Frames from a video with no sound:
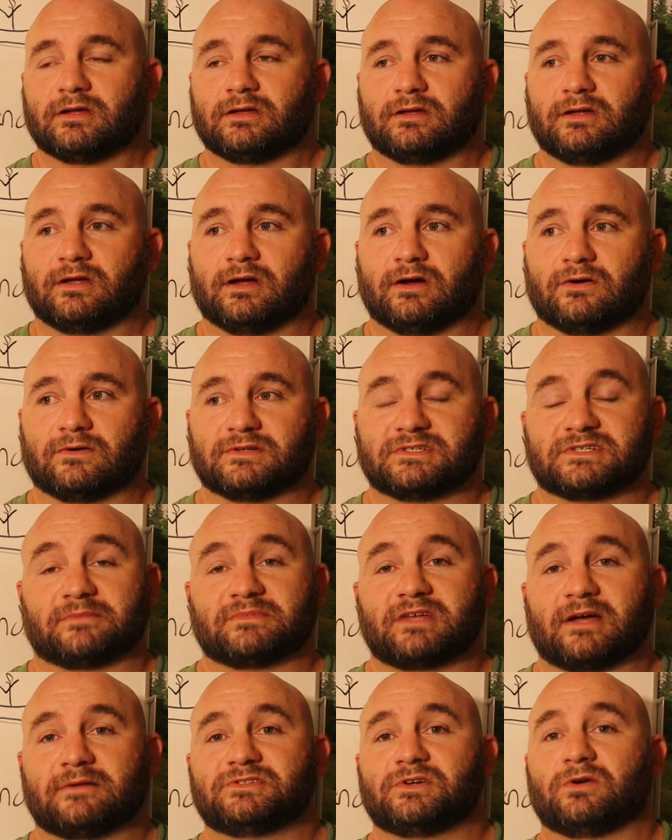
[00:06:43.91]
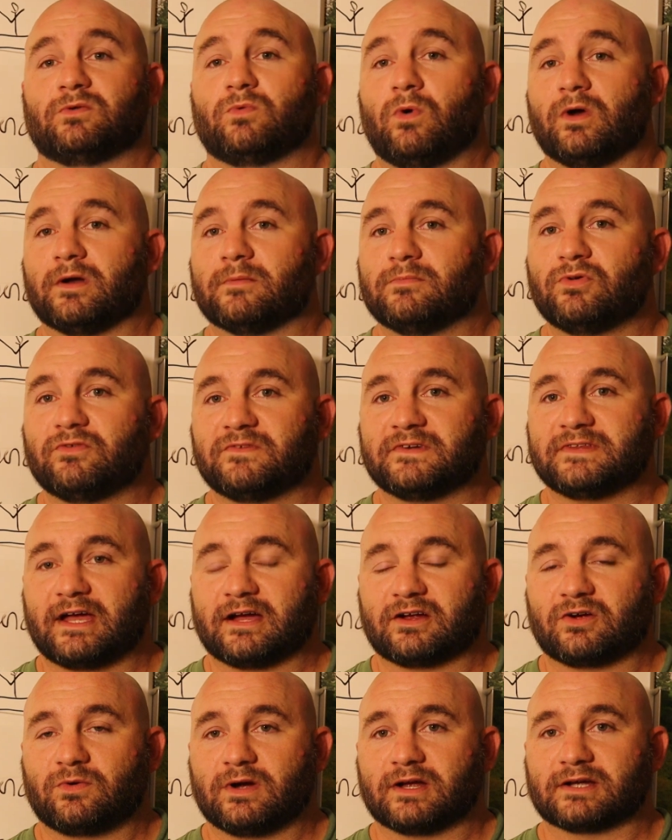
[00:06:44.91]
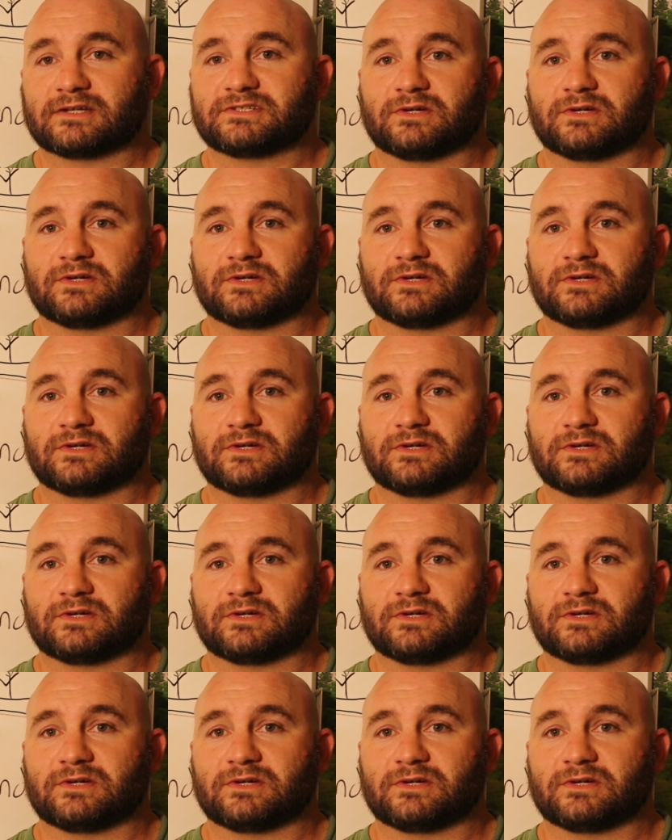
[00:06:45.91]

You know, and sometimes you don't want to move it that quick.